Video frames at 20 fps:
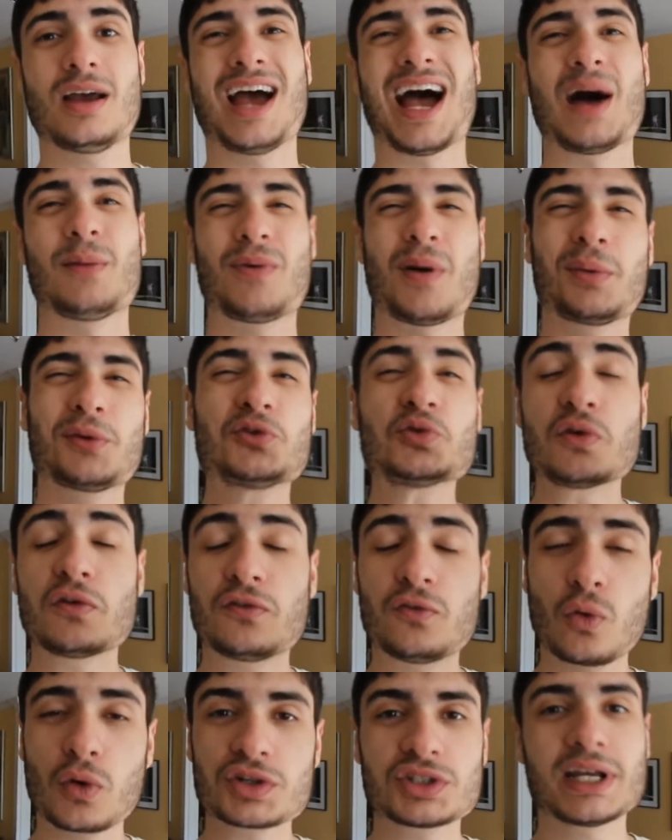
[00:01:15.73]
I'm probably gonna do a
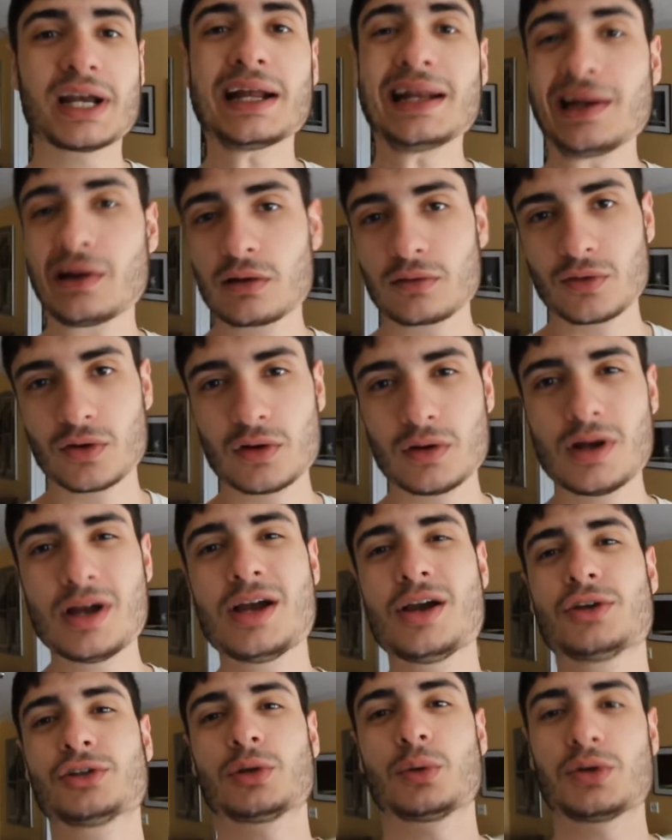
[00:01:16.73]
4-second interval,
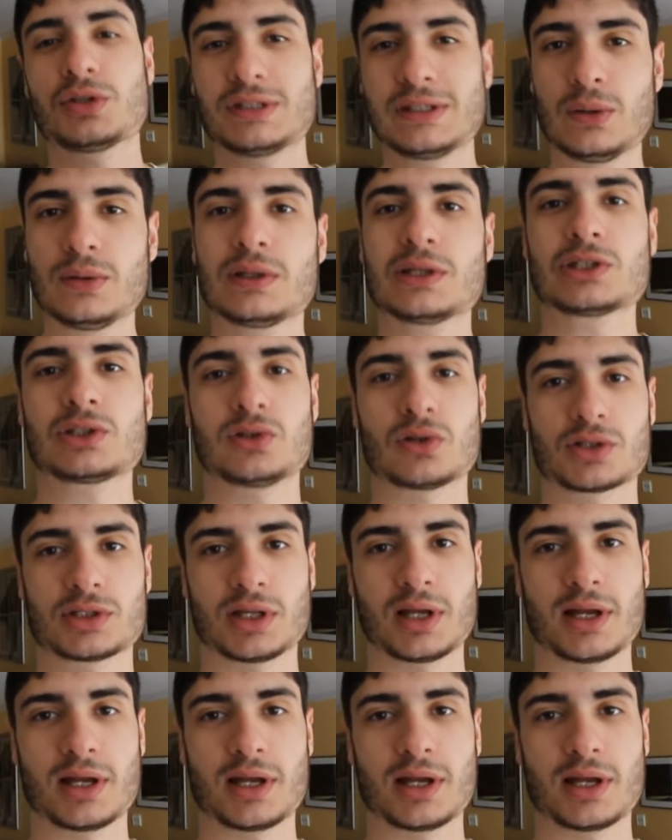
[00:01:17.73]
so we'll see what this looks